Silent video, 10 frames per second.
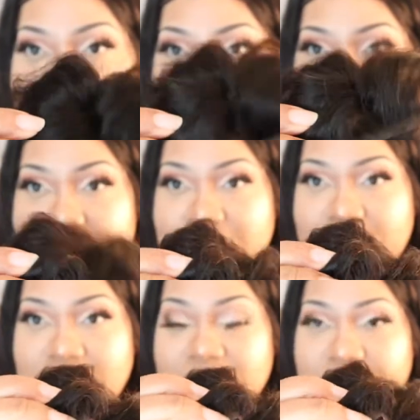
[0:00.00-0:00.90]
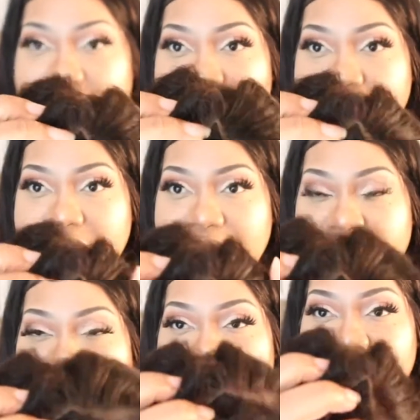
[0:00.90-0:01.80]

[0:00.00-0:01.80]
let's see if I